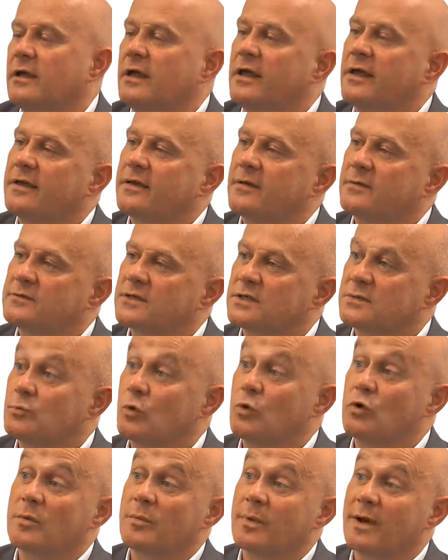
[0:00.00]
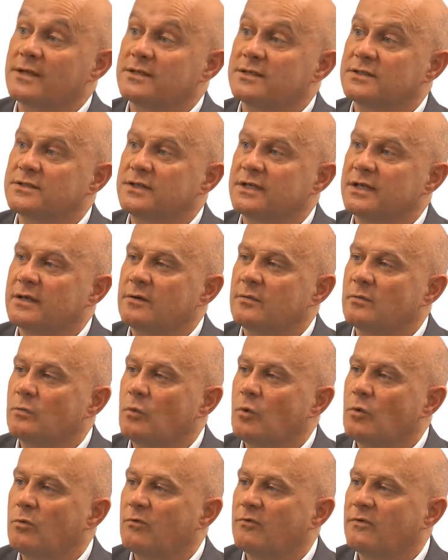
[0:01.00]
It gives us more capacity,
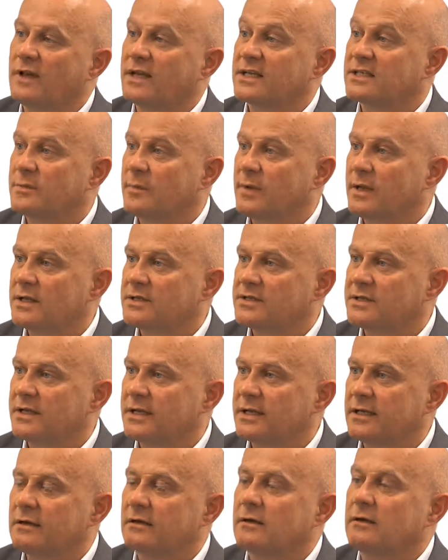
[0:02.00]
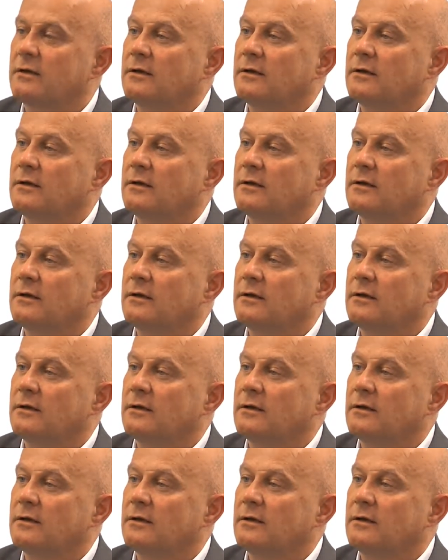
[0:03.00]
more flexibility,